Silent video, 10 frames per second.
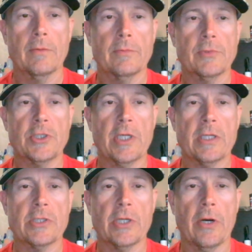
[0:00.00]

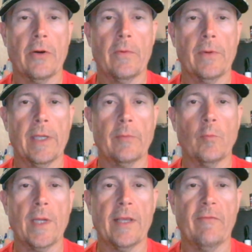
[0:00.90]
shit show in
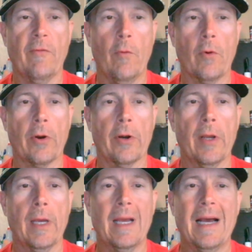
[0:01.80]
week 4,
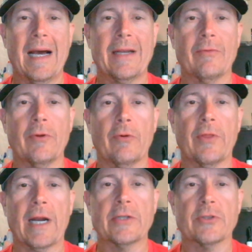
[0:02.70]
I don't know
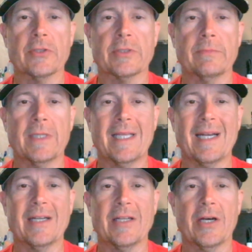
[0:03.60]
that I trust them to get
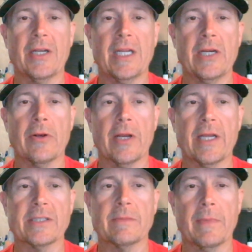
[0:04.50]
it done here
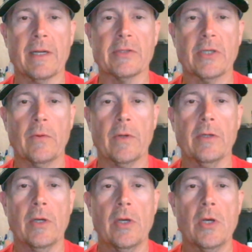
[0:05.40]
against
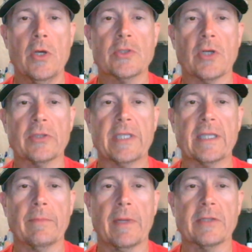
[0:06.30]
Minnesota. So I'll
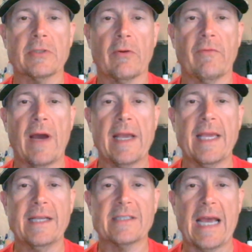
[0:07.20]
take the Minnesota
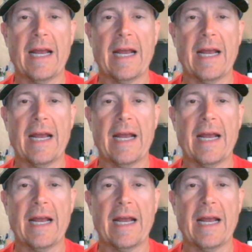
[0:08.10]
Vikings at